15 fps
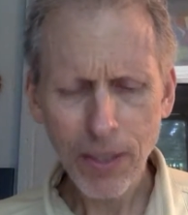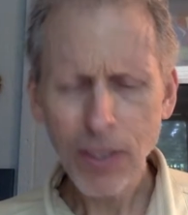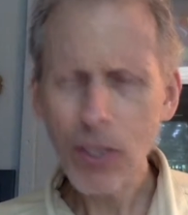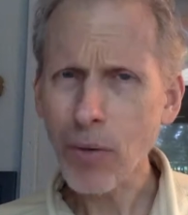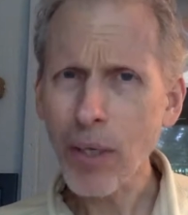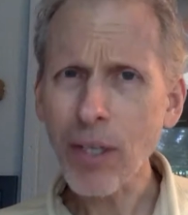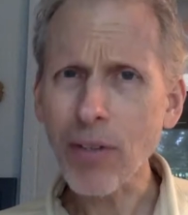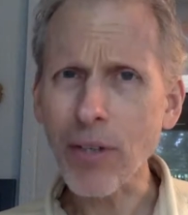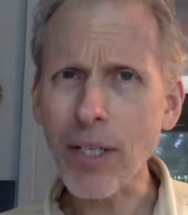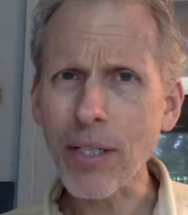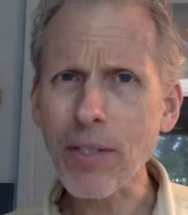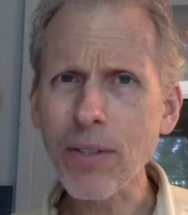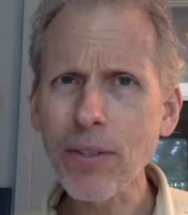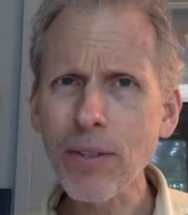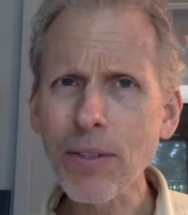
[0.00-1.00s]
To enter
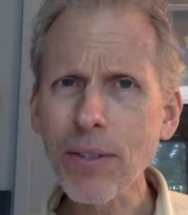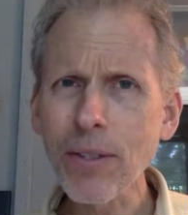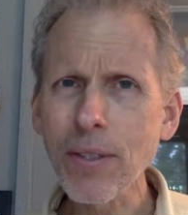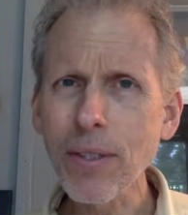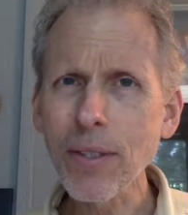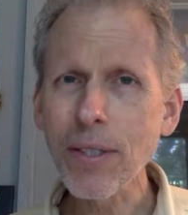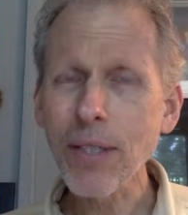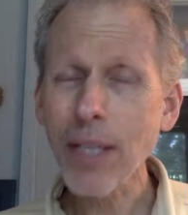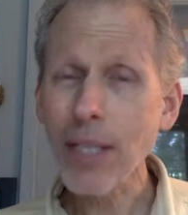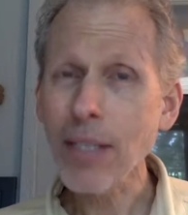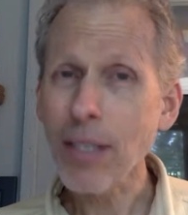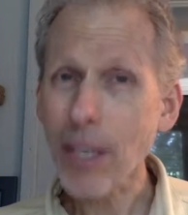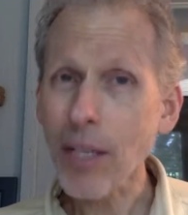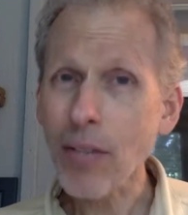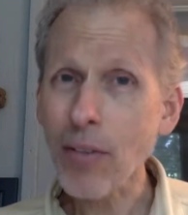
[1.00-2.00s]
it, and
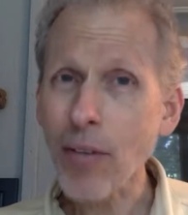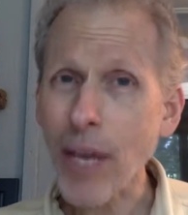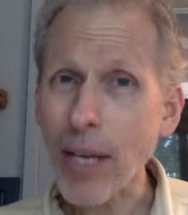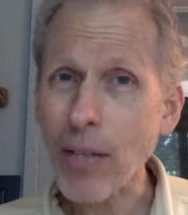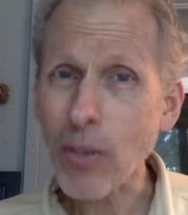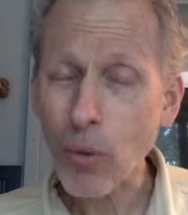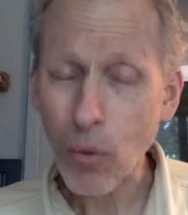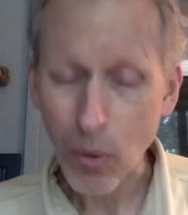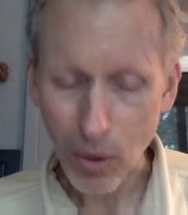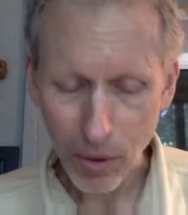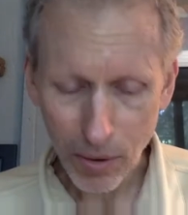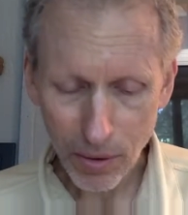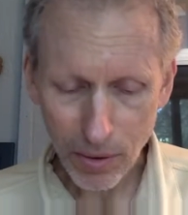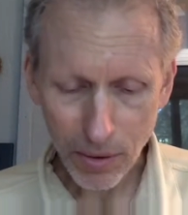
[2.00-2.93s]
to enter that door,